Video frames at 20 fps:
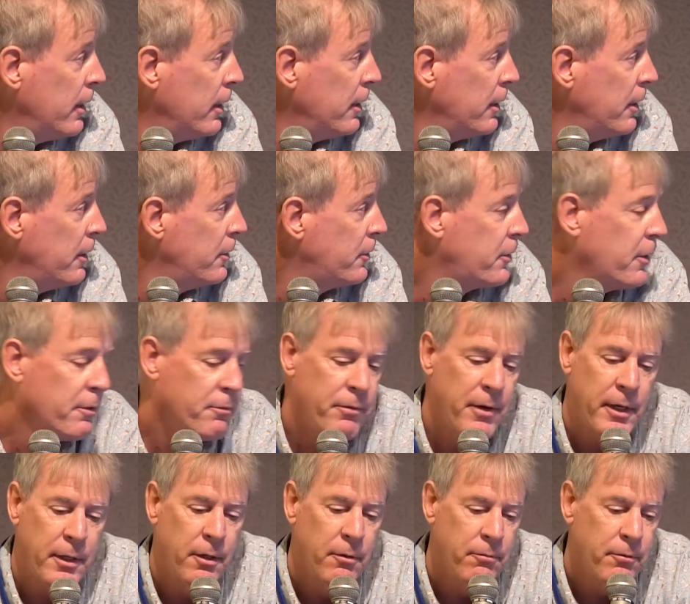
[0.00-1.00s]
these
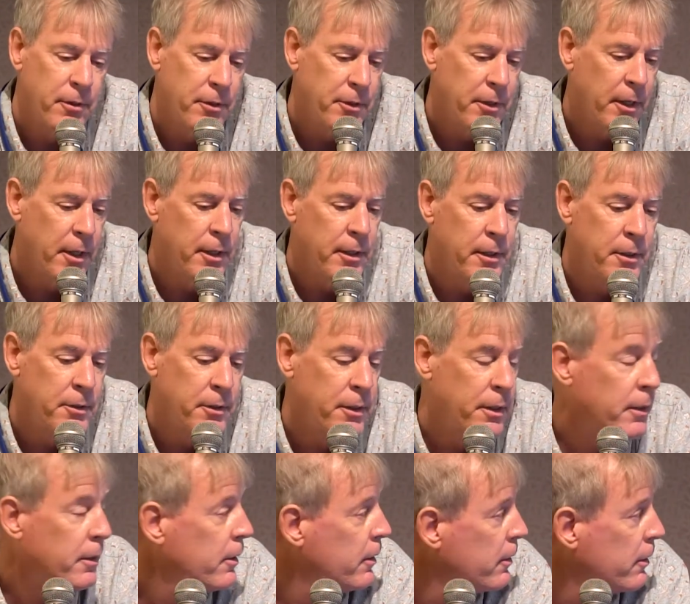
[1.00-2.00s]
affected facilities
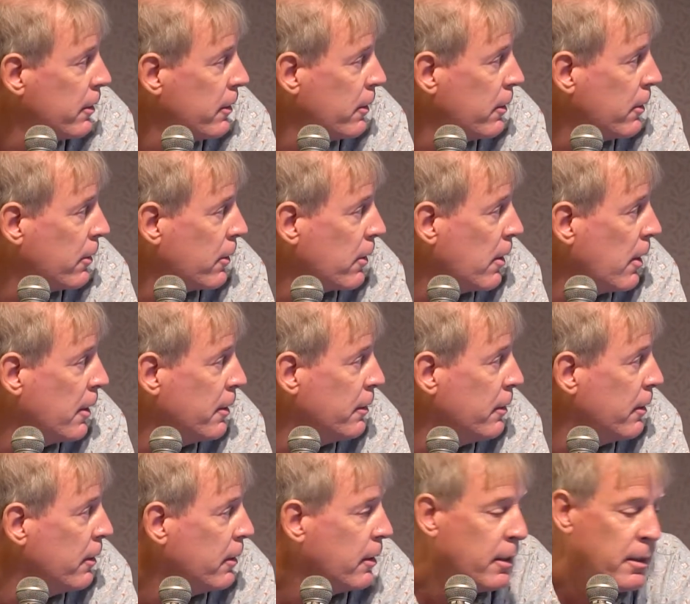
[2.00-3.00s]
are on
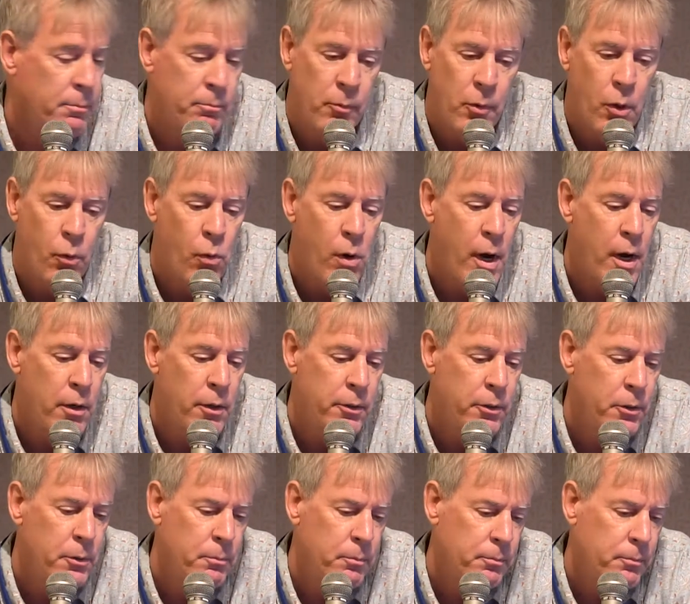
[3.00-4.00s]

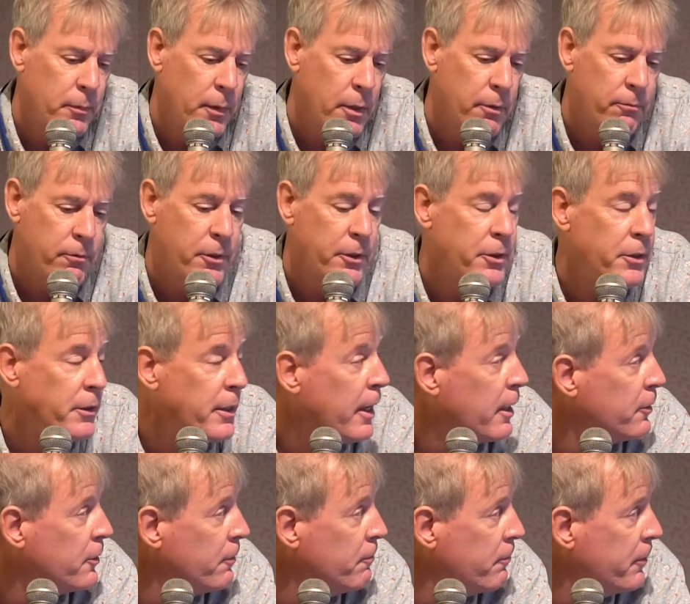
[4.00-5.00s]
Oahu. For
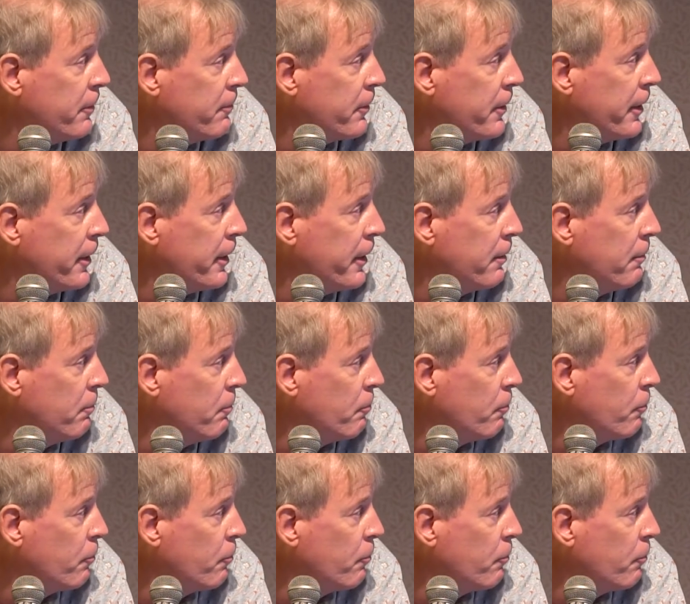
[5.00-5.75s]
2015,